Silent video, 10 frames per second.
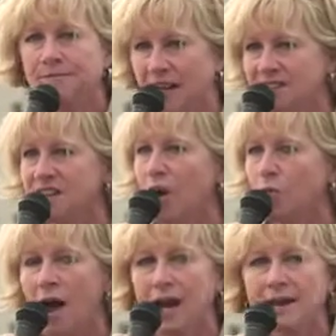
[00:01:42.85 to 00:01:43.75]
That's not
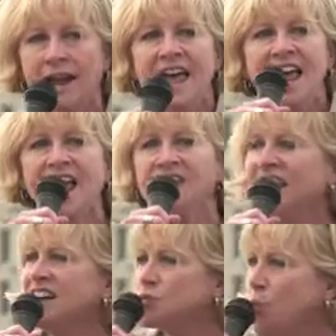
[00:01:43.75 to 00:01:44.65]
right. And
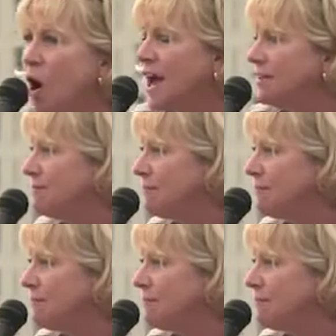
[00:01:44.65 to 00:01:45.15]
guess what?